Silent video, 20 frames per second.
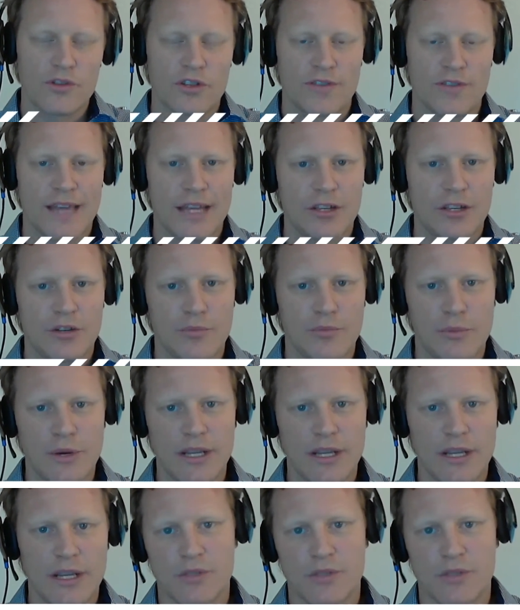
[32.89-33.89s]
So that could
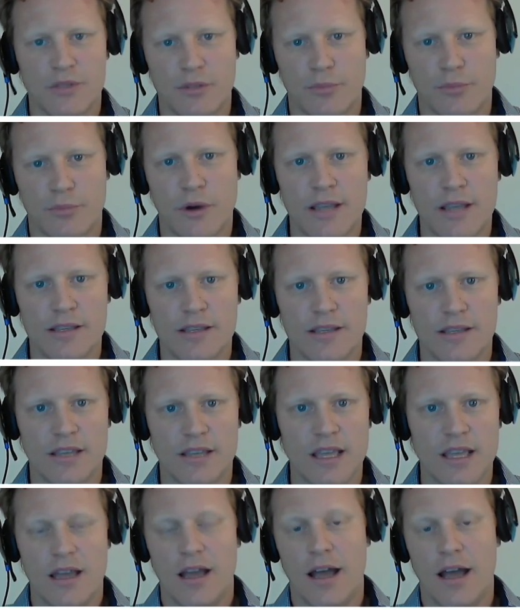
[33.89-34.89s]
bring some
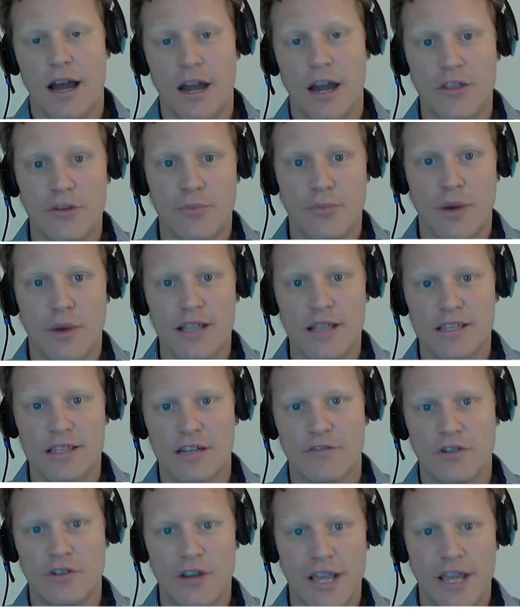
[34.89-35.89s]
surprises, either
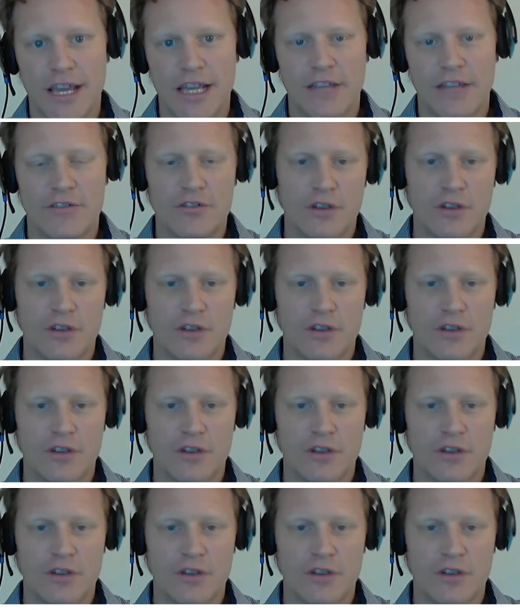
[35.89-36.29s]
positive or negative.